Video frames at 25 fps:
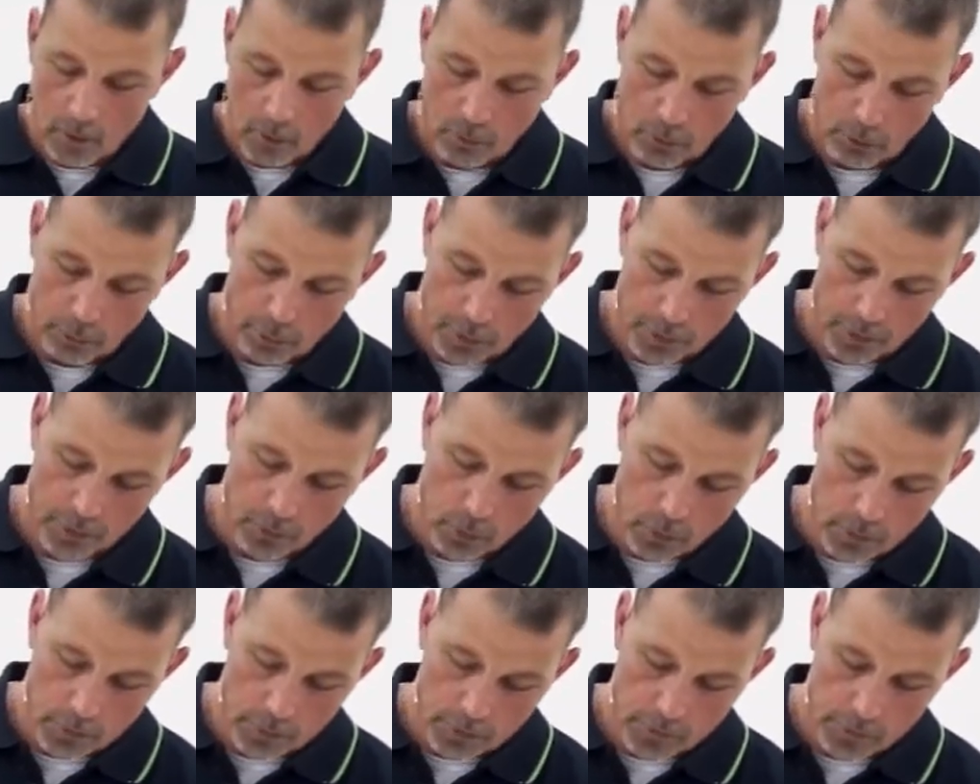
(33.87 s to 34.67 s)
We press
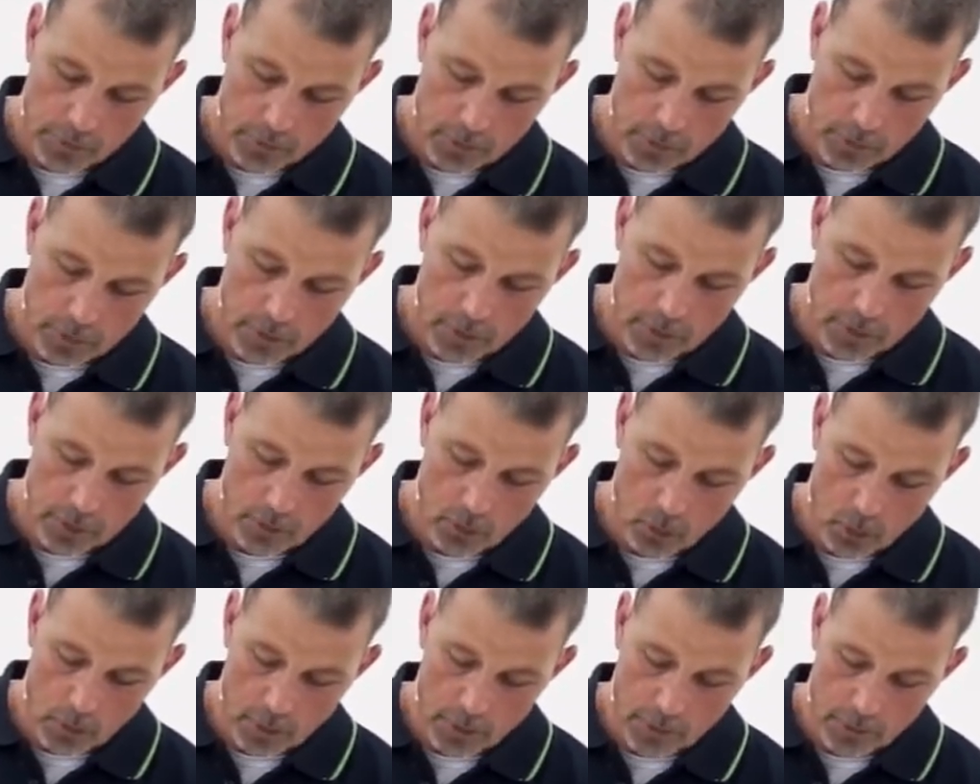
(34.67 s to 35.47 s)
once and then
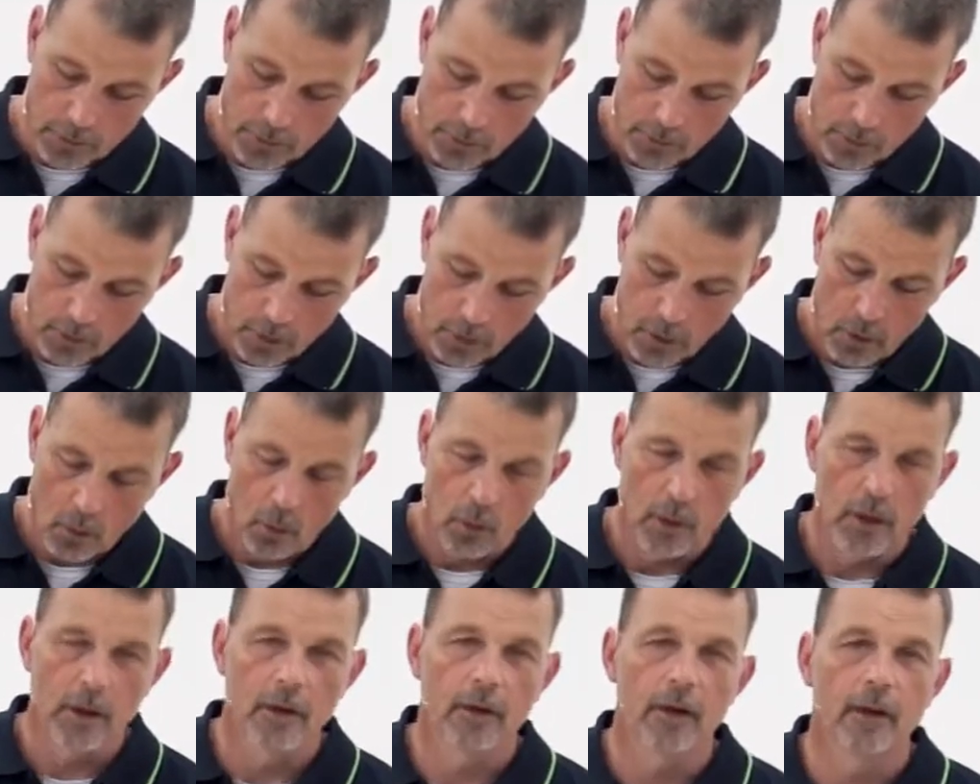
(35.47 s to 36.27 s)
twice.
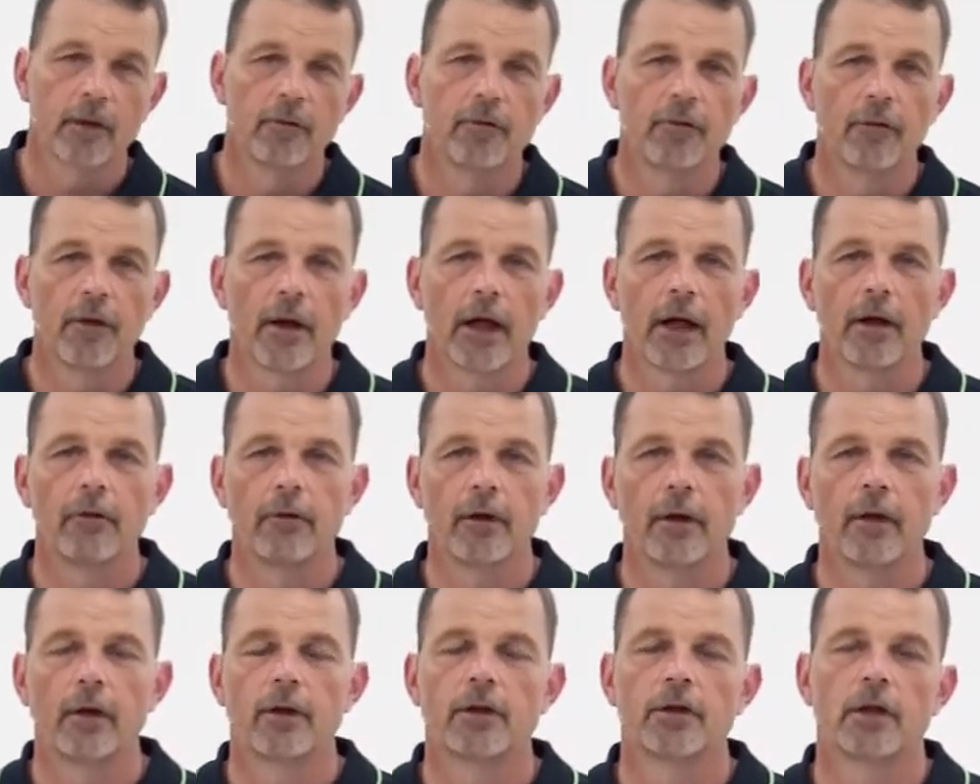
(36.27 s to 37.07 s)
We can then
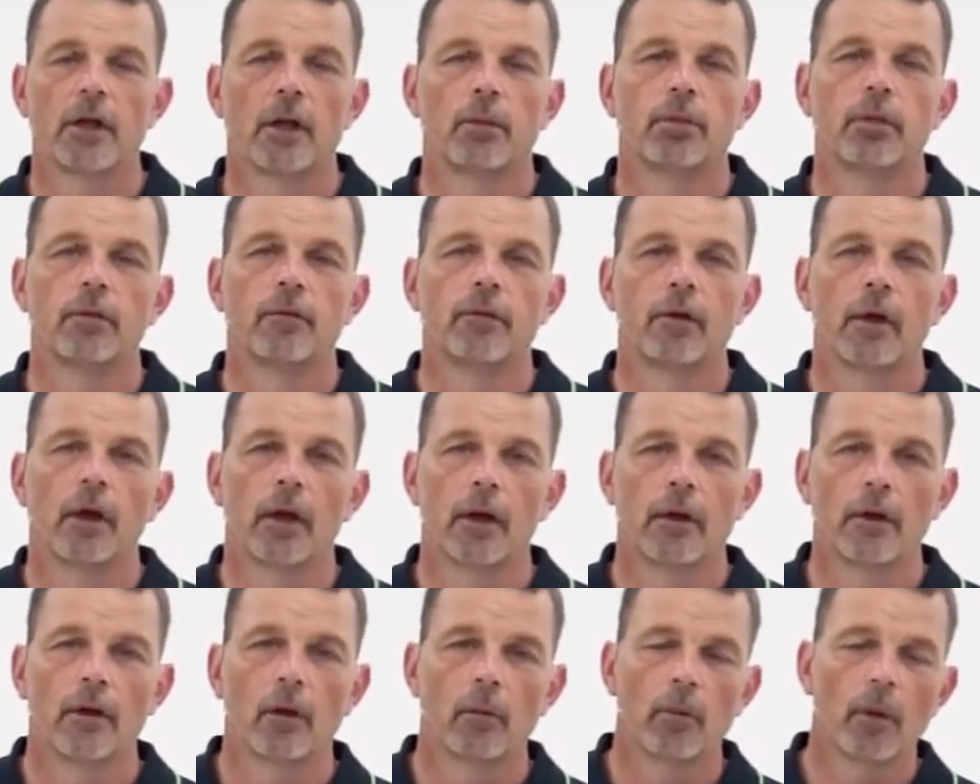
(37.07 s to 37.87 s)
vary the type of
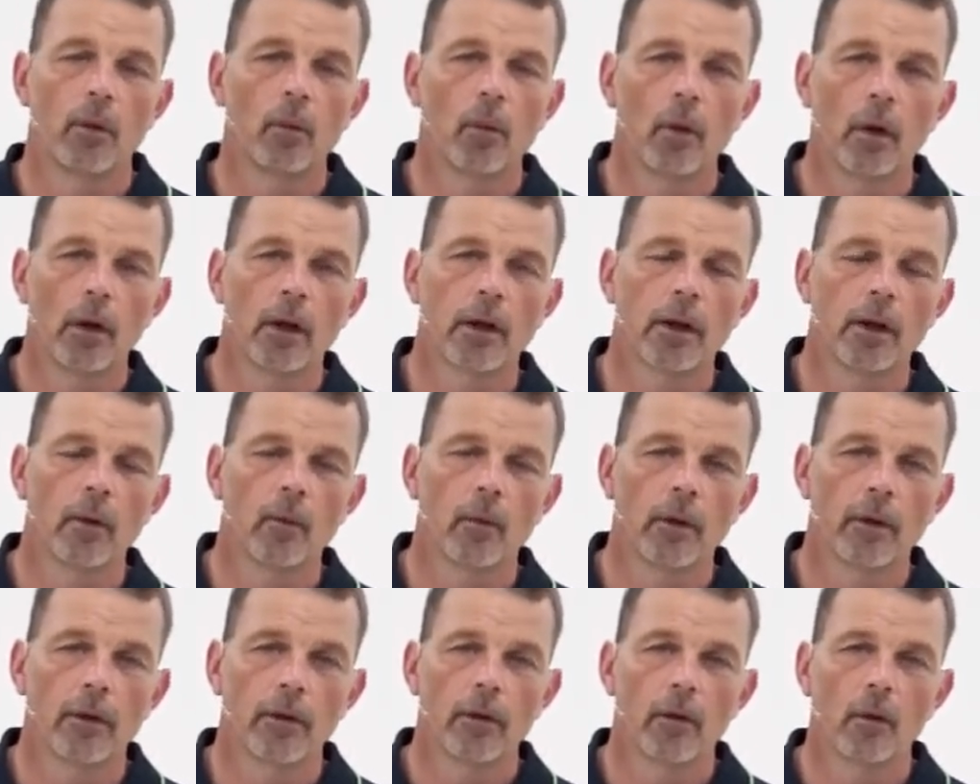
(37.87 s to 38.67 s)
light that we're working
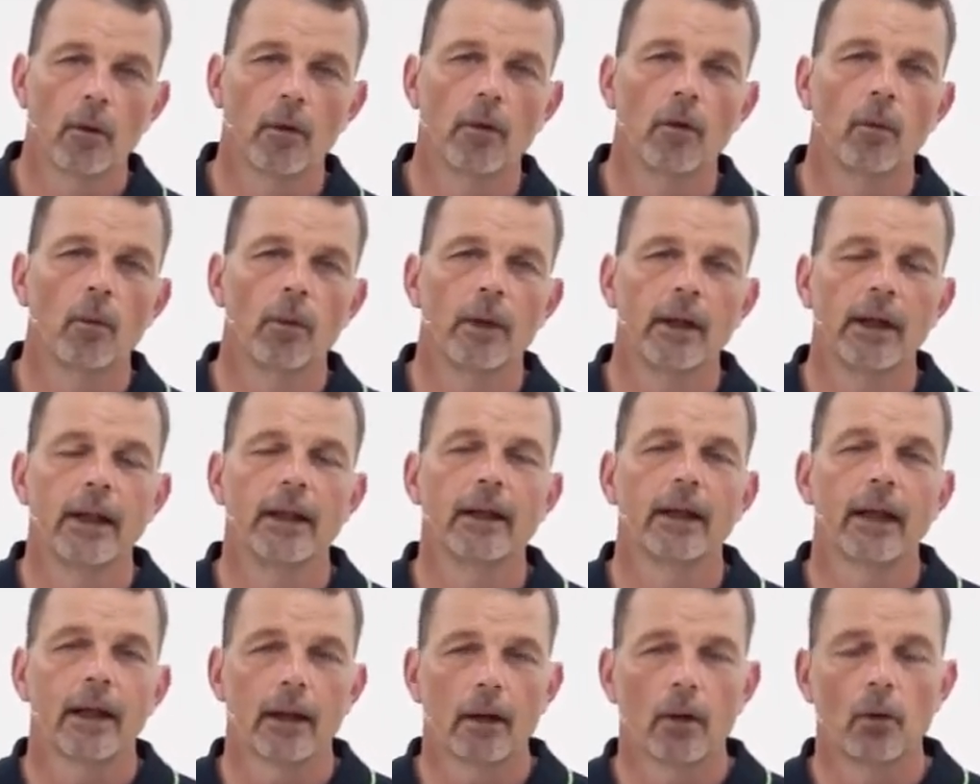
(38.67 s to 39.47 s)
with, or that we
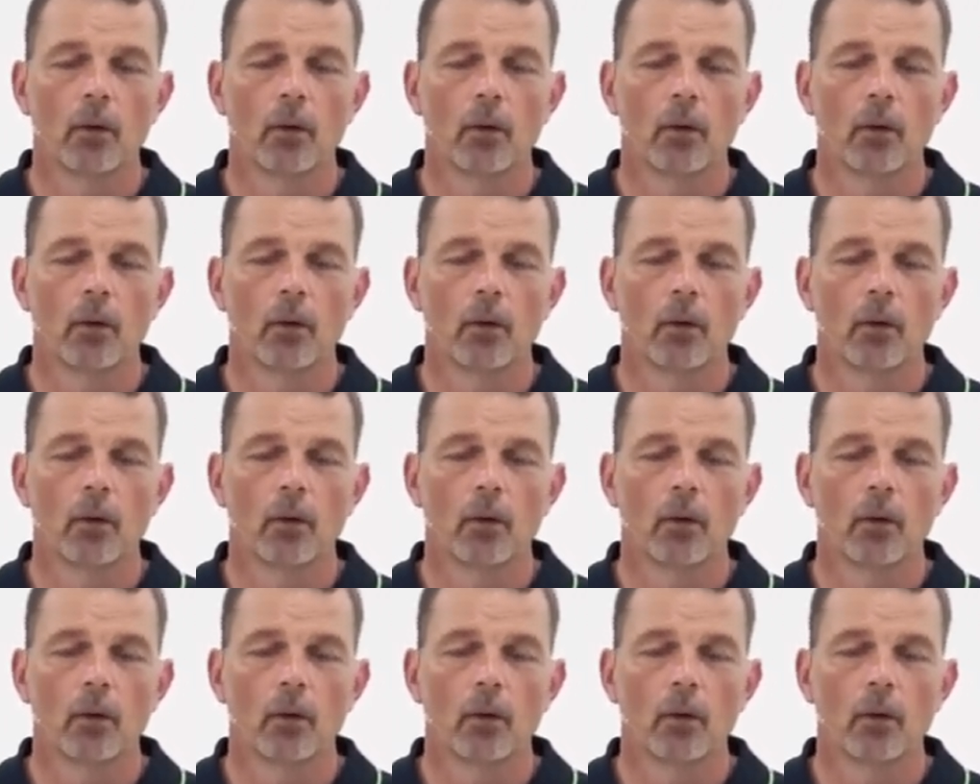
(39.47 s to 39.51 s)
need